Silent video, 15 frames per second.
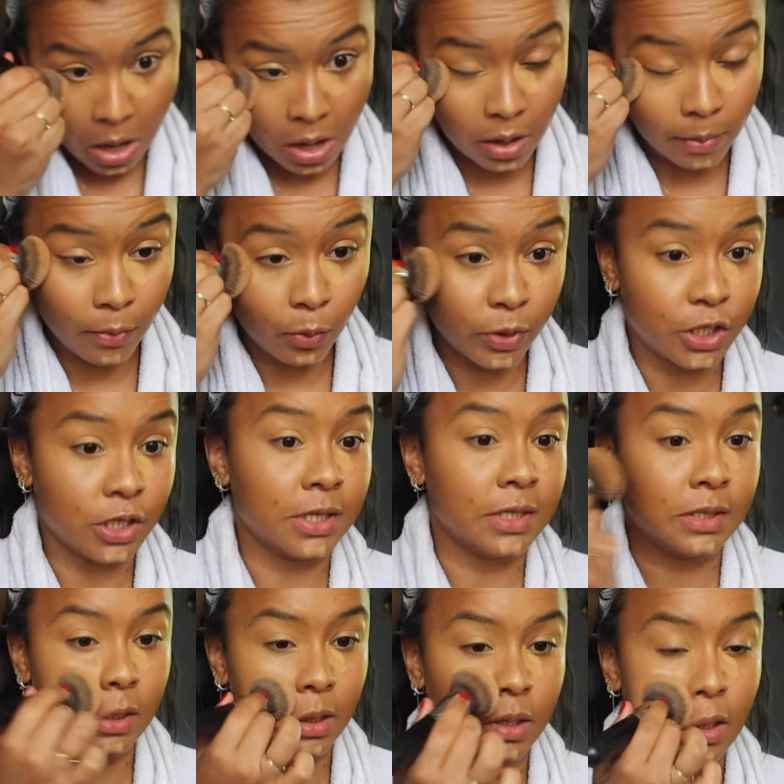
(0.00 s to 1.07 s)
which
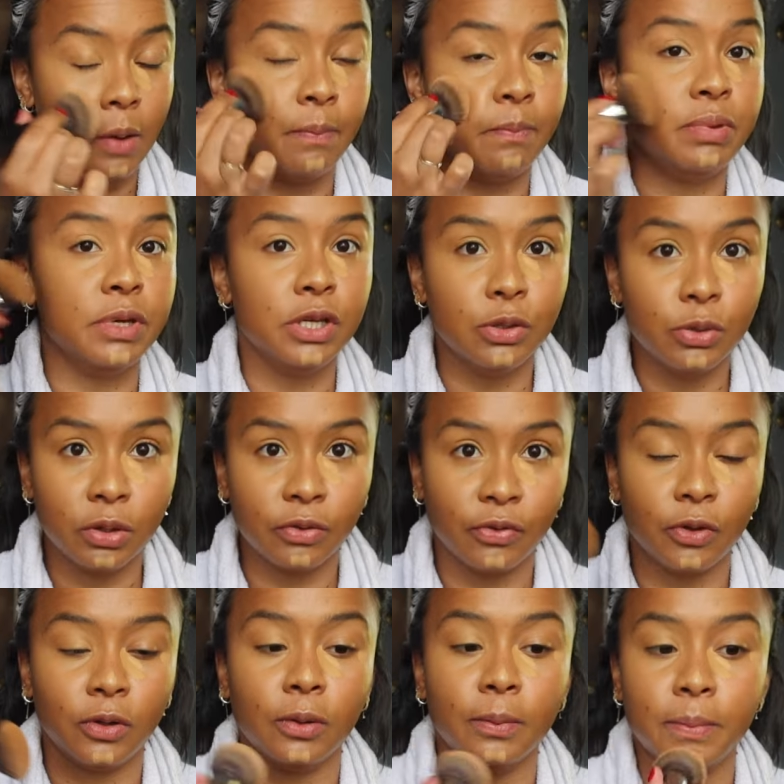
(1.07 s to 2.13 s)
is a
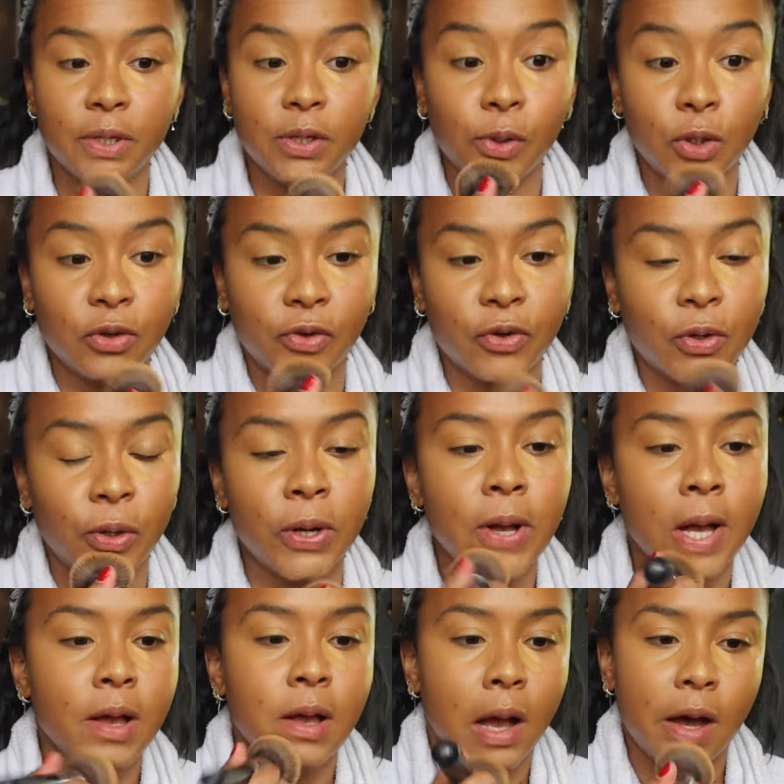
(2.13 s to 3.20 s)
beautiful, beautiful
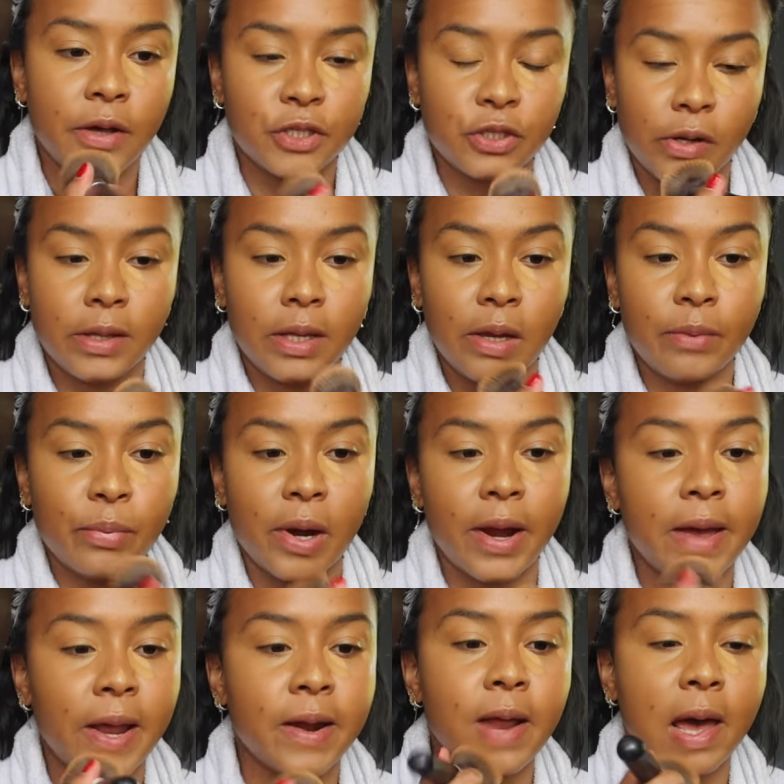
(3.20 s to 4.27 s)
Australian
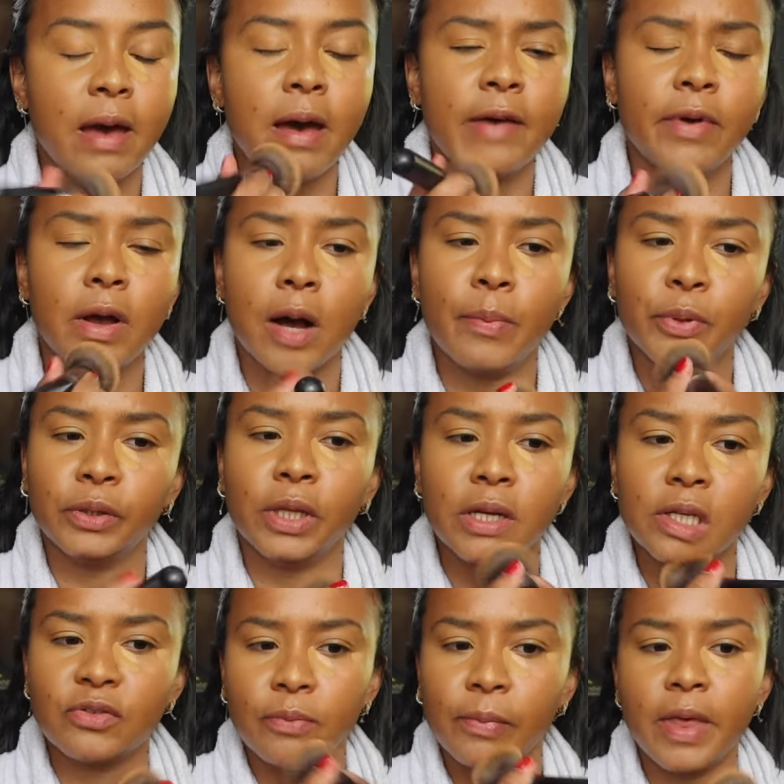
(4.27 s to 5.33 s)
brand. I have a couple
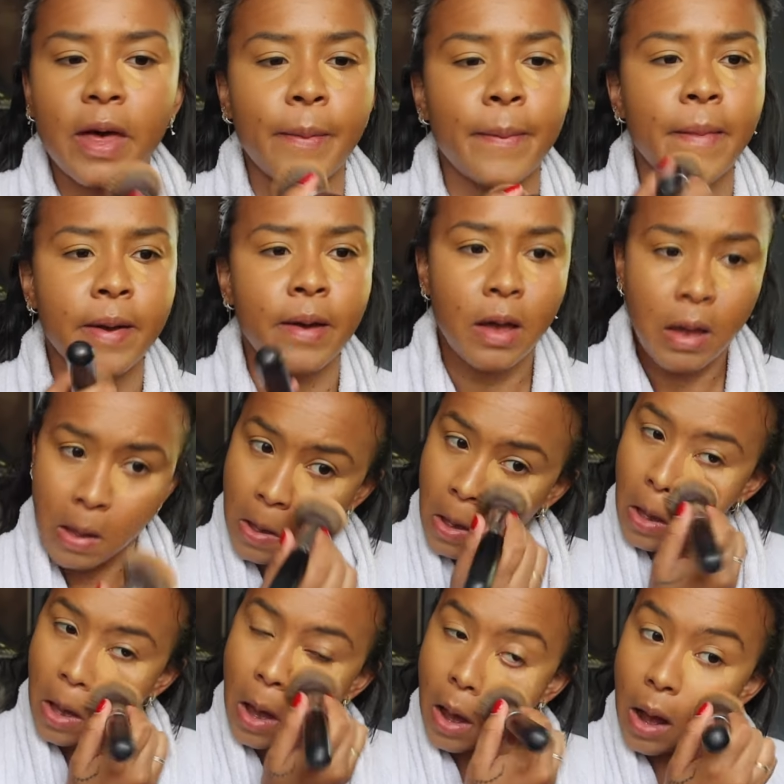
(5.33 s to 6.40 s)
things from
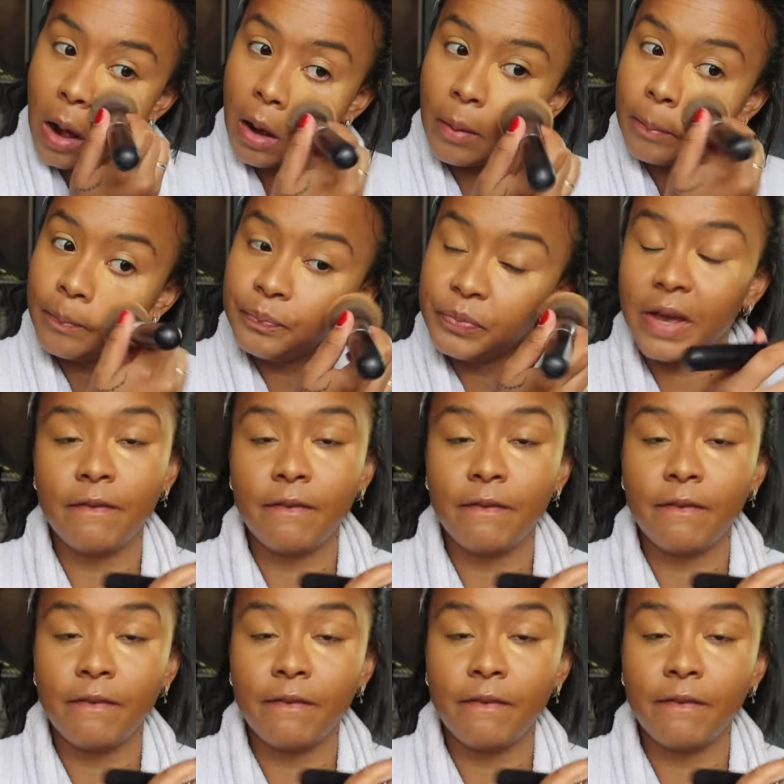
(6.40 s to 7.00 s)
them.